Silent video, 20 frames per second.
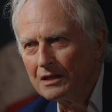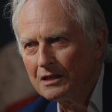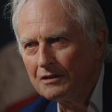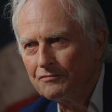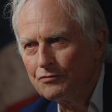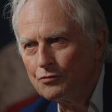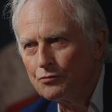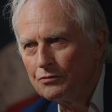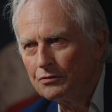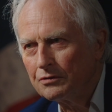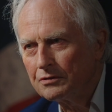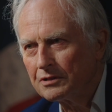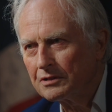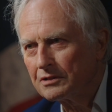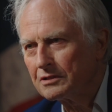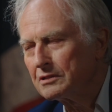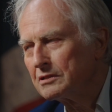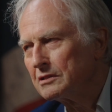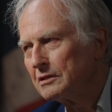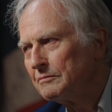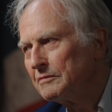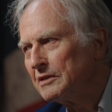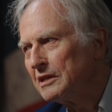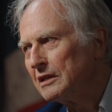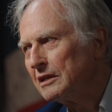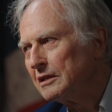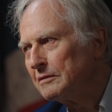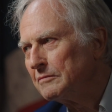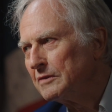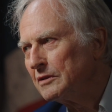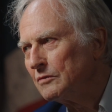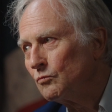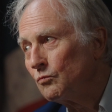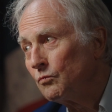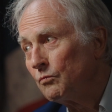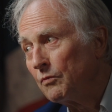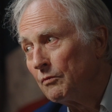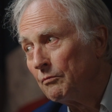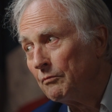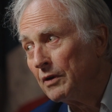If you look at,
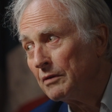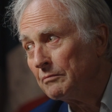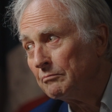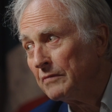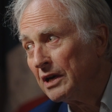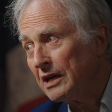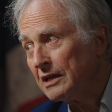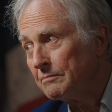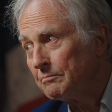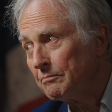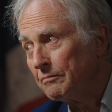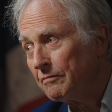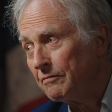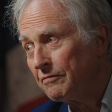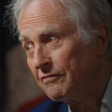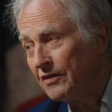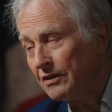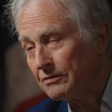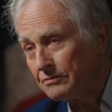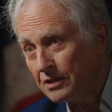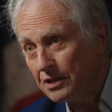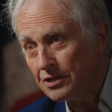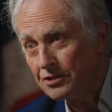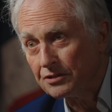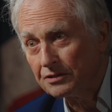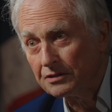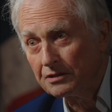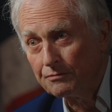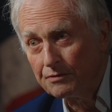my foundation,